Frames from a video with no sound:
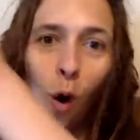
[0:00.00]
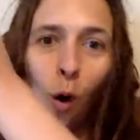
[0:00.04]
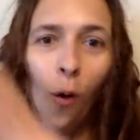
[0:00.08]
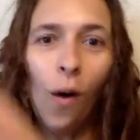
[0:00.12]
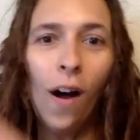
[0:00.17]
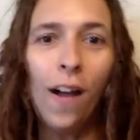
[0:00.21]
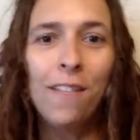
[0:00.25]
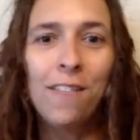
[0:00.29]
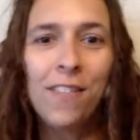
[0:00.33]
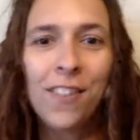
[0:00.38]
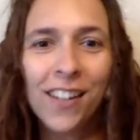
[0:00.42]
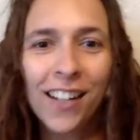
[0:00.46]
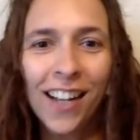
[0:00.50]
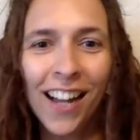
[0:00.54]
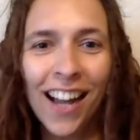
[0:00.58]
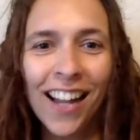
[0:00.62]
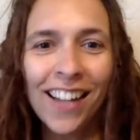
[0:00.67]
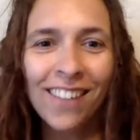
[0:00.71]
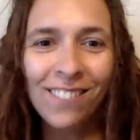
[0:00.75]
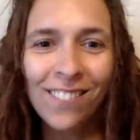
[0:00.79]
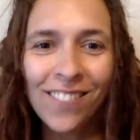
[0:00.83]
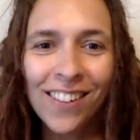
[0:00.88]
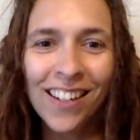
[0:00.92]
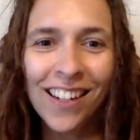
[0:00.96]
Oh, I
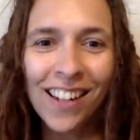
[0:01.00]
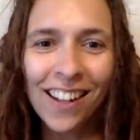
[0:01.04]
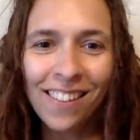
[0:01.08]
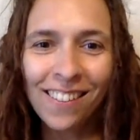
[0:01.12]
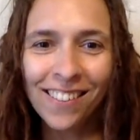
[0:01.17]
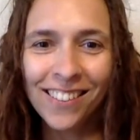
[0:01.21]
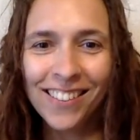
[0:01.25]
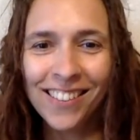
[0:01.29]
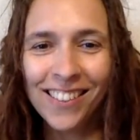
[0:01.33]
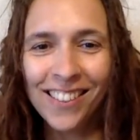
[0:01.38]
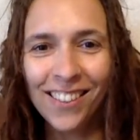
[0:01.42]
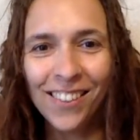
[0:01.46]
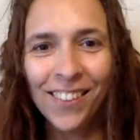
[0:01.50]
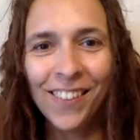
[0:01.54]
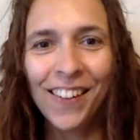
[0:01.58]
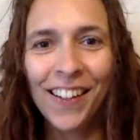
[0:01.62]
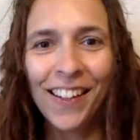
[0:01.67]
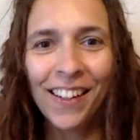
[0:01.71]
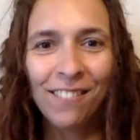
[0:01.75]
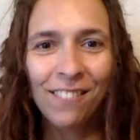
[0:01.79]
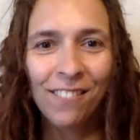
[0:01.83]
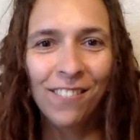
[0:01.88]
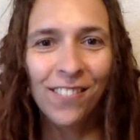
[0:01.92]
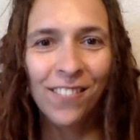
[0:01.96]
forgot what I was
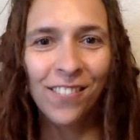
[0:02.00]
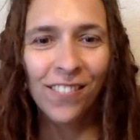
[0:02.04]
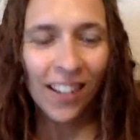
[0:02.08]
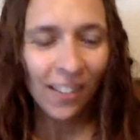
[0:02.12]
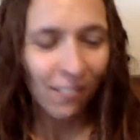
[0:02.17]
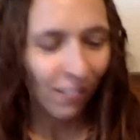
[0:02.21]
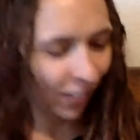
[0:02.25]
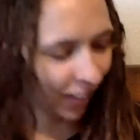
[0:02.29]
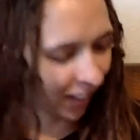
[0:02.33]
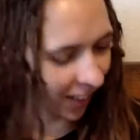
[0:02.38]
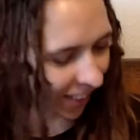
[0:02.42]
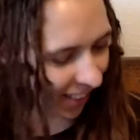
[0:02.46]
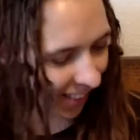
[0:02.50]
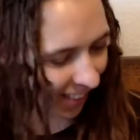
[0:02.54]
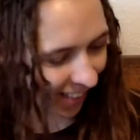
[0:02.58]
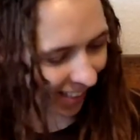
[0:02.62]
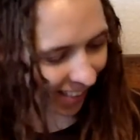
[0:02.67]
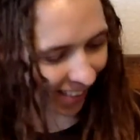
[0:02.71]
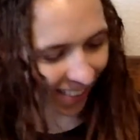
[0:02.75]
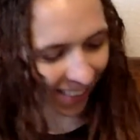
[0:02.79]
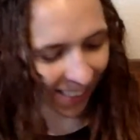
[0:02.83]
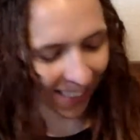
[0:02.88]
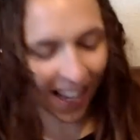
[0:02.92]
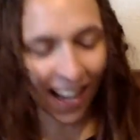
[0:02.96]
doing for just
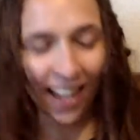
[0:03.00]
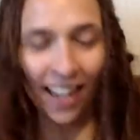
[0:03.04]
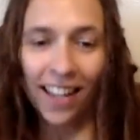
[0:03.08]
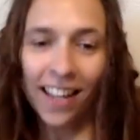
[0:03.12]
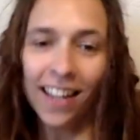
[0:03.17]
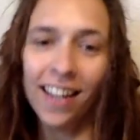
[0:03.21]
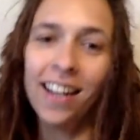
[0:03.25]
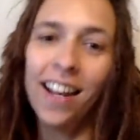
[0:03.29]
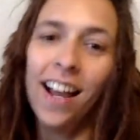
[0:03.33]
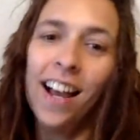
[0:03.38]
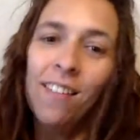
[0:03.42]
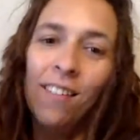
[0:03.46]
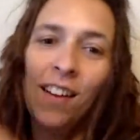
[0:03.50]
a second.